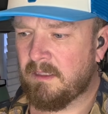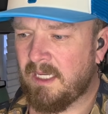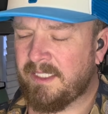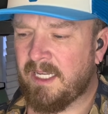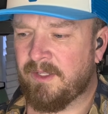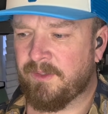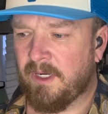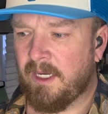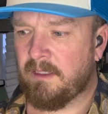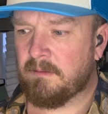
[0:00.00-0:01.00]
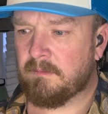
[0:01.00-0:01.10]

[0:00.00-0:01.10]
That sounds right.